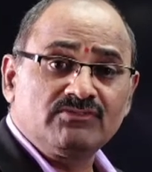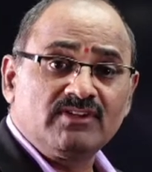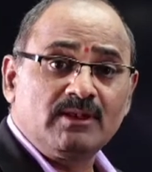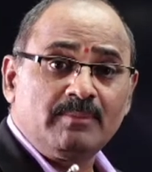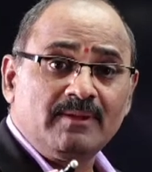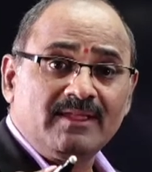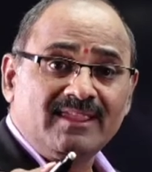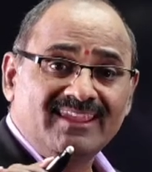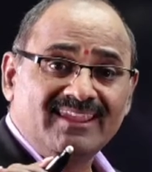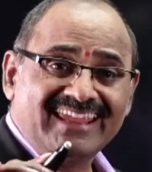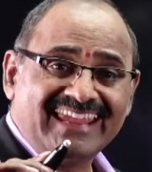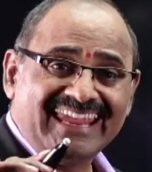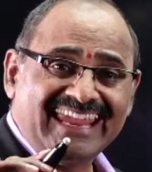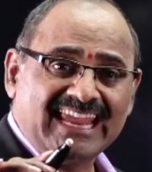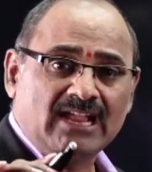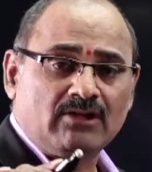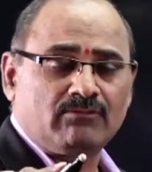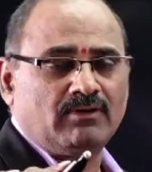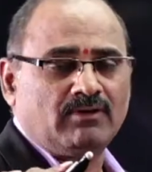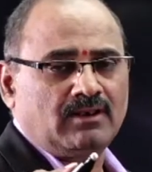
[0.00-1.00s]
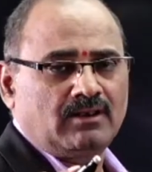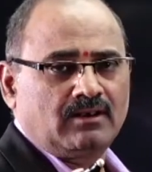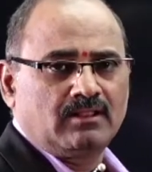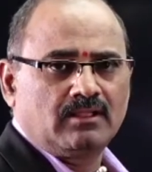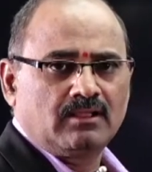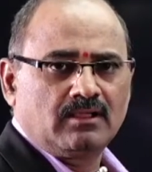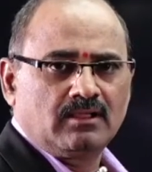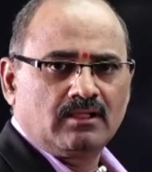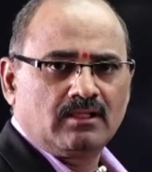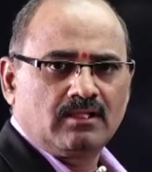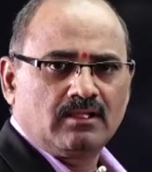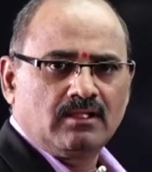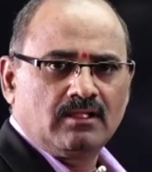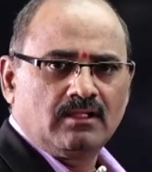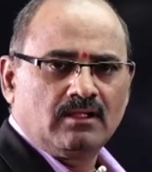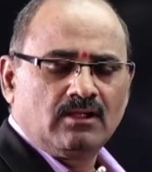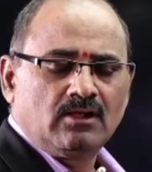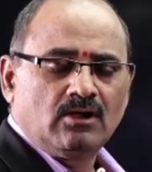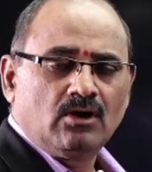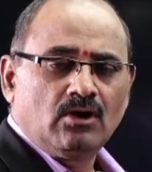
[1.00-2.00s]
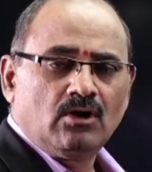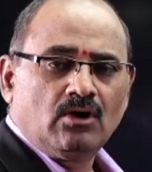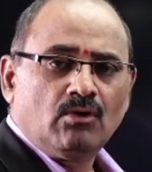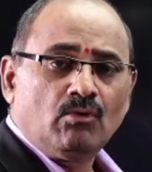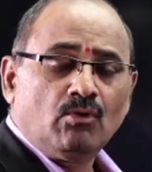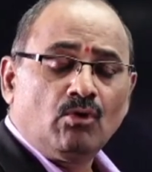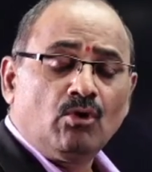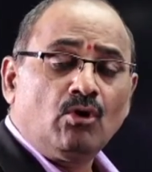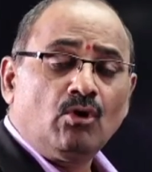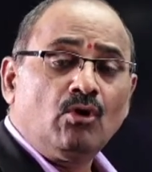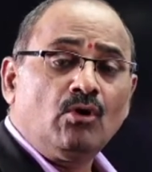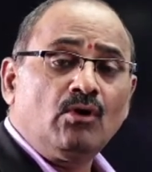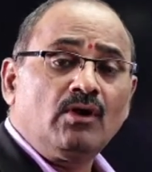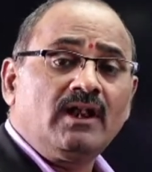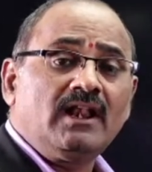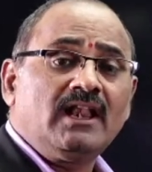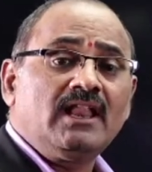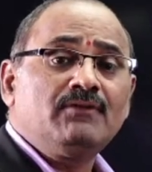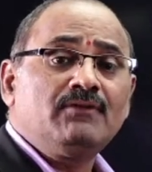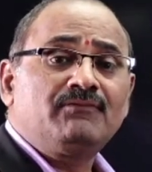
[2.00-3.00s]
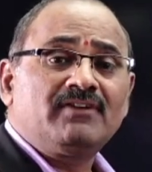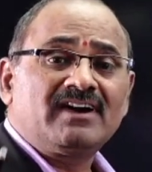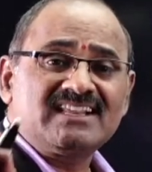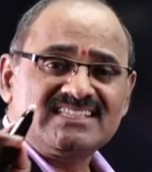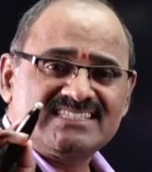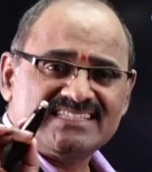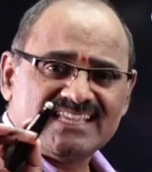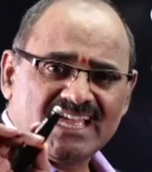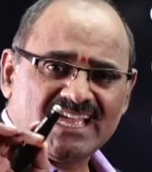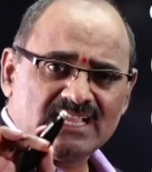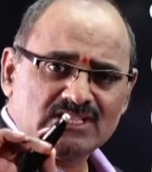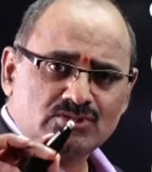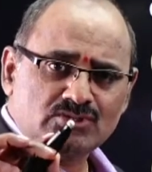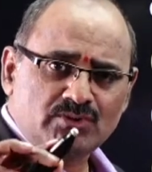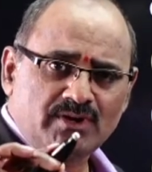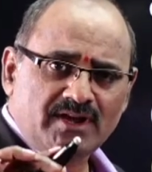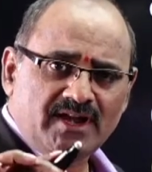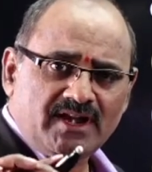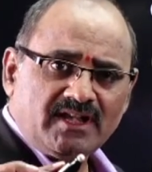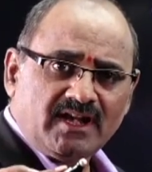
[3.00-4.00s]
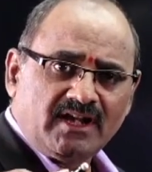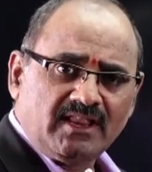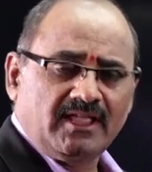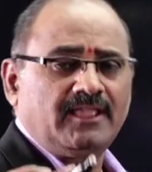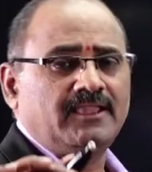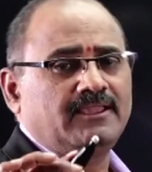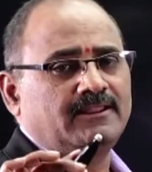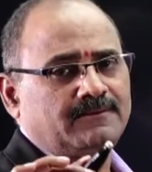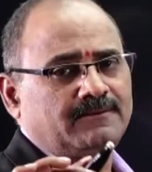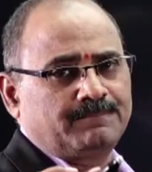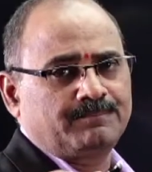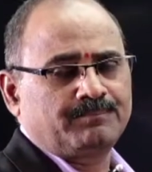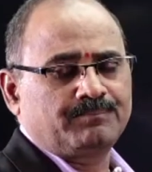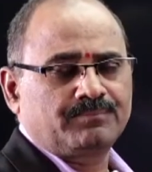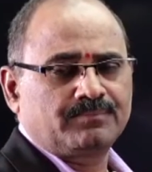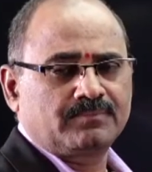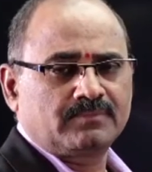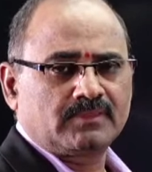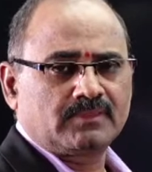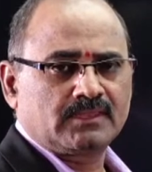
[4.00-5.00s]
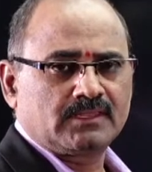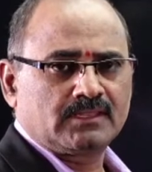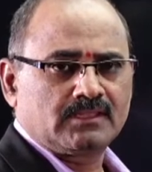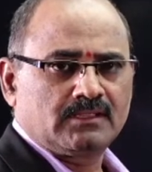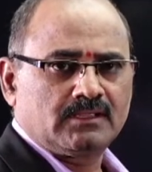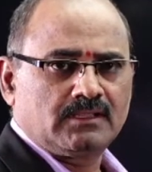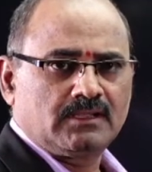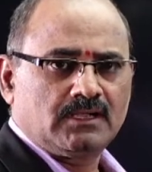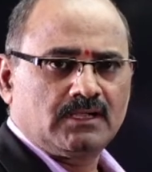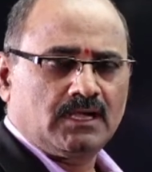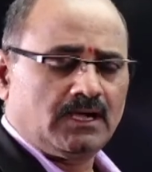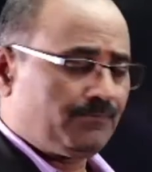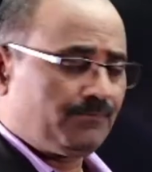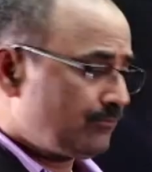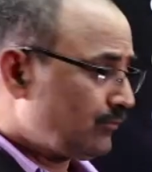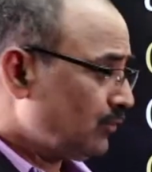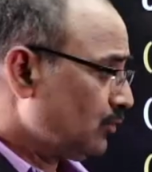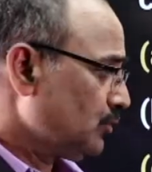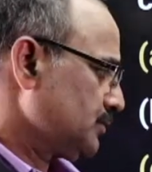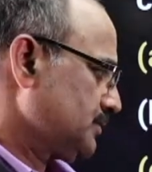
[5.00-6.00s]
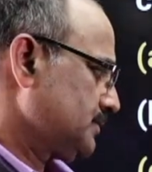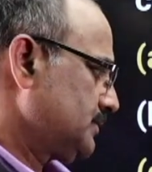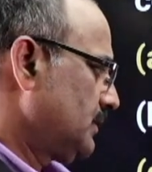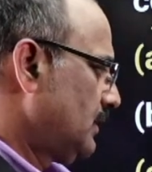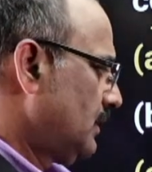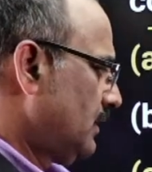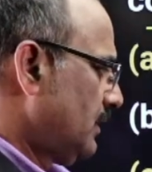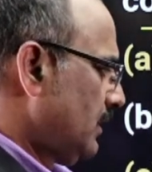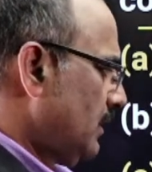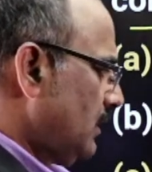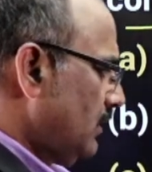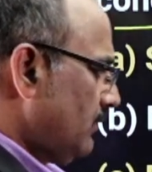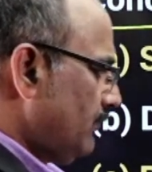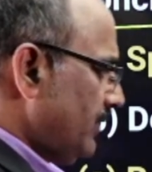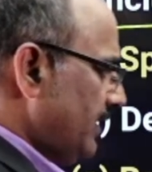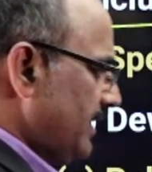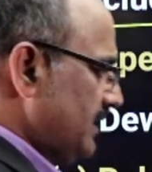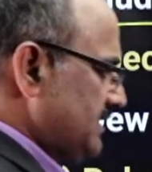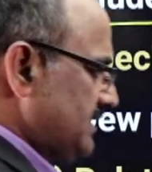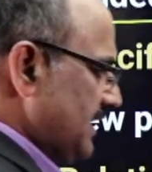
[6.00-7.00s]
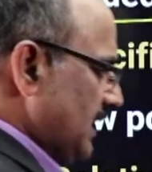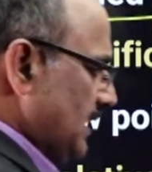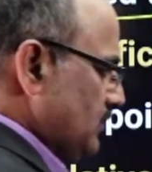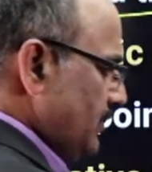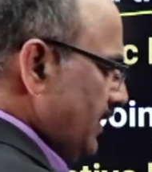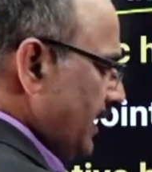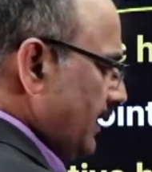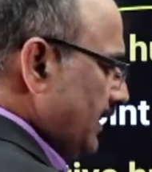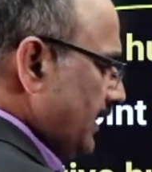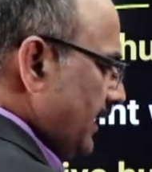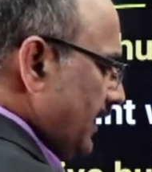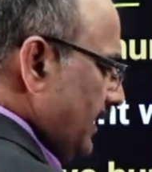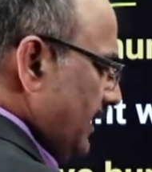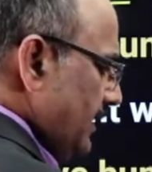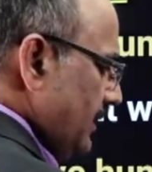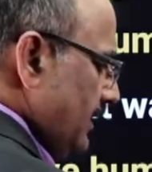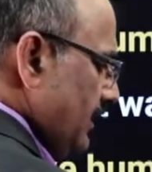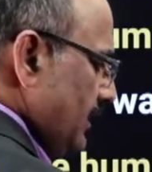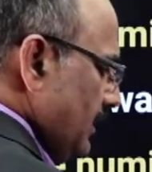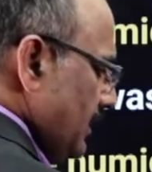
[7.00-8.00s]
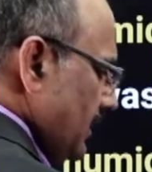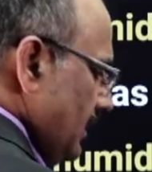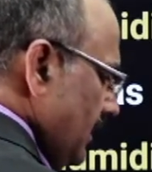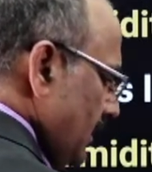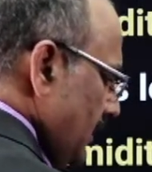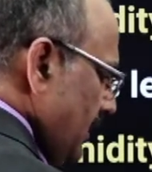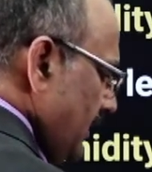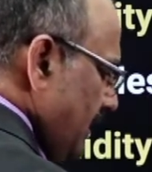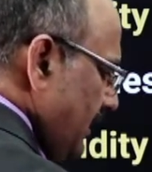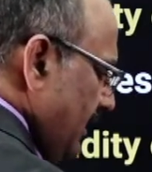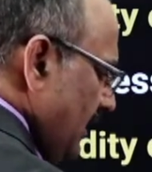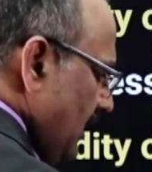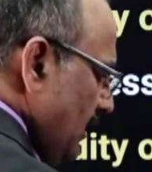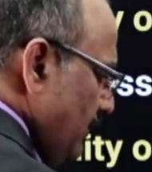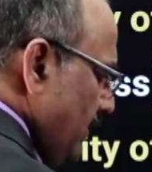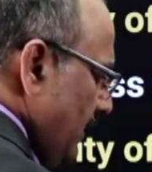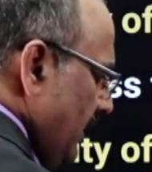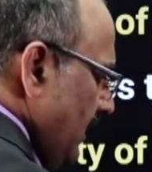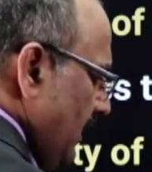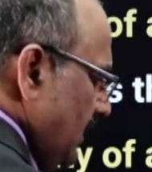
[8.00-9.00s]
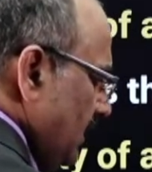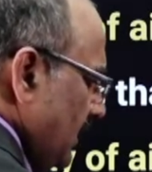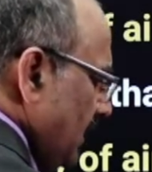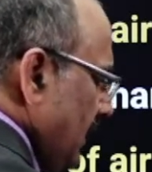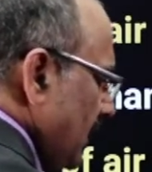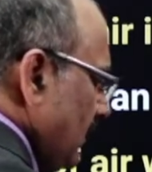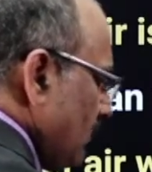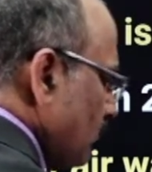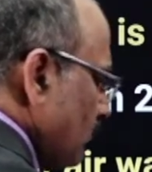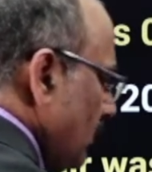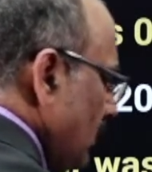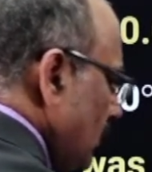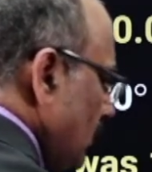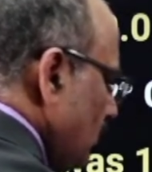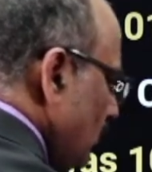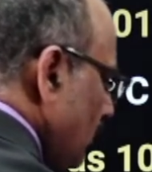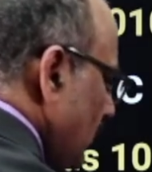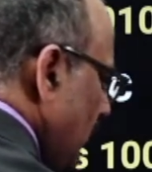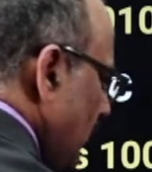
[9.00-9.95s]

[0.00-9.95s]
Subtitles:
will be equal only for saturated air. Of course, for a saturated air, dBT equal to